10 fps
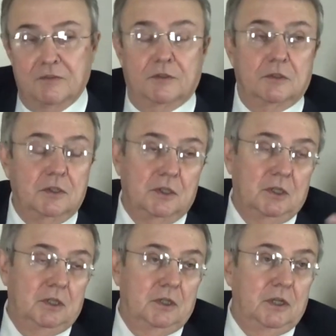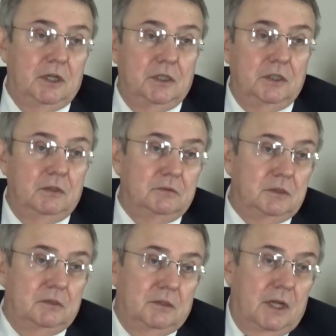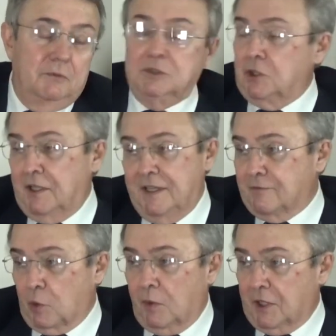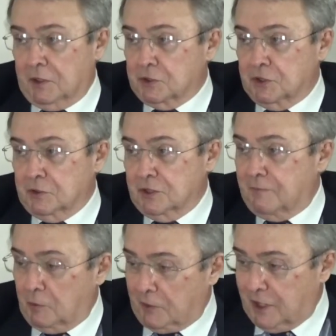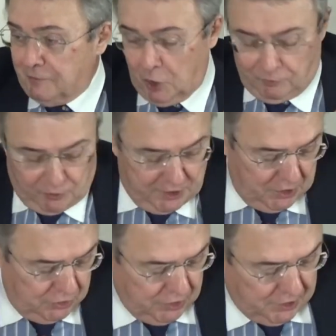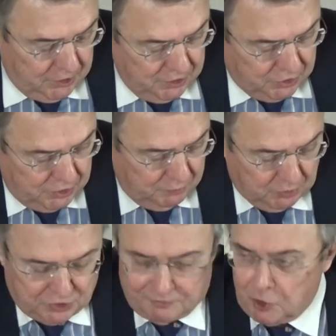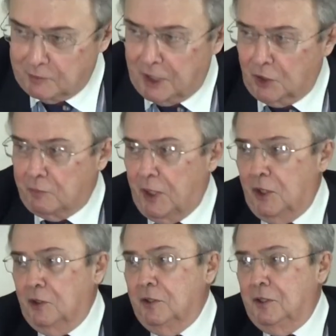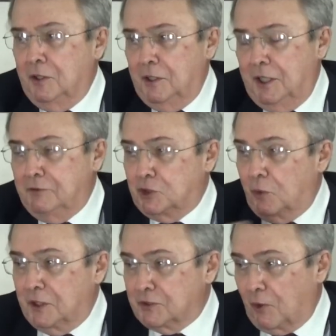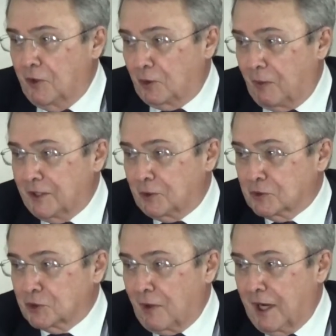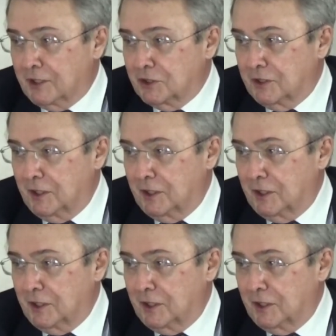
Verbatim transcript: wife, and uh, you know, I was not never one of their students. I remember coming over and he goes like this and he put something on my lapel, uh -huh. and he was doing this for all the Rutgers grads.